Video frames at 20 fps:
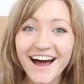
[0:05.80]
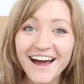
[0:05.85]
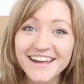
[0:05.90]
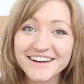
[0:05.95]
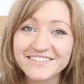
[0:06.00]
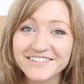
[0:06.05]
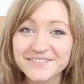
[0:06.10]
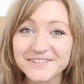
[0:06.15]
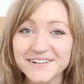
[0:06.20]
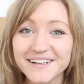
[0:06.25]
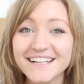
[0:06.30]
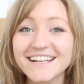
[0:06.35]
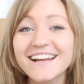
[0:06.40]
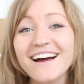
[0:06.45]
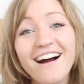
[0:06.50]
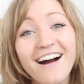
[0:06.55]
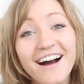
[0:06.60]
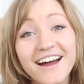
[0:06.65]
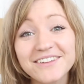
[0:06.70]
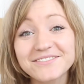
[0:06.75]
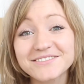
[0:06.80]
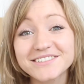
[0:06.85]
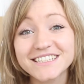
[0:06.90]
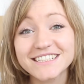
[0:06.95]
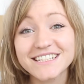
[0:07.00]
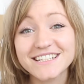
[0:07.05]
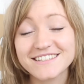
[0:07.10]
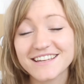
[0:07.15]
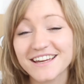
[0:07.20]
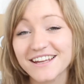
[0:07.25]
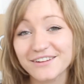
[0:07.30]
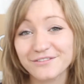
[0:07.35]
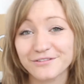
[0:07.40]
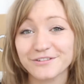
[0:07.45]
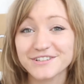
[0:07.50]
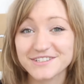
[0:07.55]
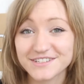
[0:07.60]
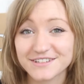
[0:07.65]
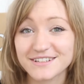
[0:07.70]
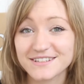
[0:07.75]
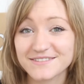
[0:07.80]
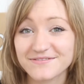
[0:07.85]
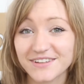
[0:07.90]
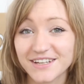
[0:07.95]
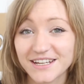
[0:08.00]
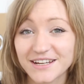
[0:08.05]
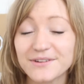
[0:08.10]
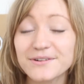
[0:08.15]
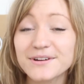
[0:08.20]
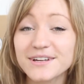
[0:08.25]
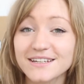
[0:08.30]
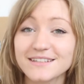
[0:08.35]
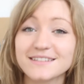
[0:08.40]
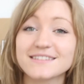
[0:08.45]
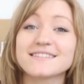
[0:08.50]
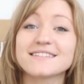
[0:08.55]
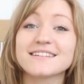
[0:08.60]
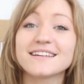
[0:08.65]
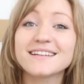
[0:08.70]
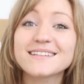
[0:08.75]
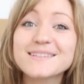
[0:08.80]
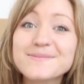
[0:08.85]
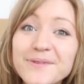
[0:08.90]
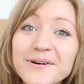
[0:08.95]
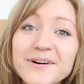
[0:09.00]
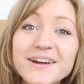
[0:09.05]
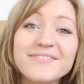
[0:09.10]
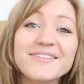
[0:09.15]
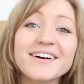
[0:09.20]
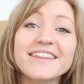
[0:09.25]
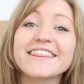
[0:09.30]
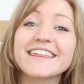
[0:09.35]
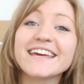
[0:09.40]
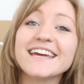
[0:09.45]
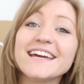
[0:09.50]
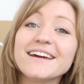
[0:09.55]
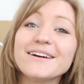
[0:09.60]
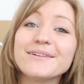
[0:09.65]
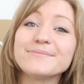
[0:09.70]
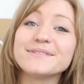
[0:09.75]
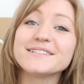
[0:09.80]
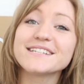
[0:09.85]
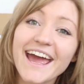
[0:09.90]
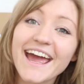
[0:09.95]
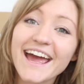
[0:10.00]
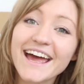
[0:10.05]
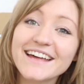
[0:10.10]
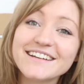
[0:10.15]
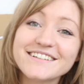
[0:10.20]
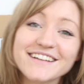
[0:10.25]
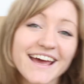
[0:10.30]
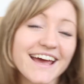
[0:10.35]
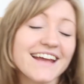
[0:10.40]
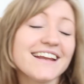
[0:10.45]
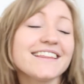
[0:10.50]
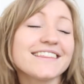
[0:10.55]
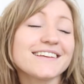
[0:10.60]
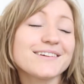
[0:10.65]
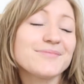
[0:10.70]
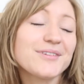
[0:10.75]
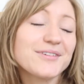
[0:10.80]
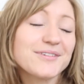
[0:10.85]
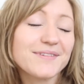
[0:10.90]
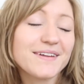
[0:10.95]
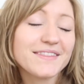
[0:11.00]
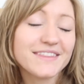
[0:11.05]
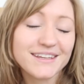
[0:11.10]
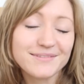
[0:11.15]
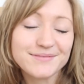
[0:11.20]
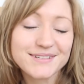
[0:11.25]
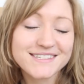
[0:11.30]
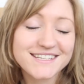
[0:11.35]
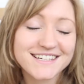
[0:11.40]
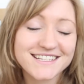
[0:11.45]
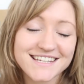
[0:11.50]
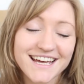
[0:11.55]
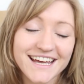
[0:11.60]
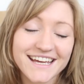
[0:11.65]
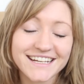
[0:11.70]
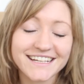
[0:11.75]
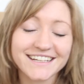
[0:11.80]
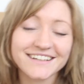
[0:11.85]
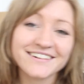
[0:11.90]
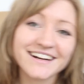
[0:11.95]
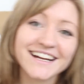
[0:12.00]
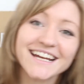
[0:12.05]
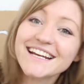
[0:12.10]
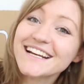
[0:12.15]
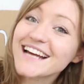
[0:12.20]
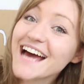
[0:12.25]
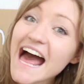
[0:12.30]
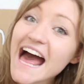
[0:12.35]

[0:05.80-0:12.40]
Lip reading: Hi everyone, I'm really excited for today's video because it's Pokemon themed and anything Pokemon themed is exciting, right?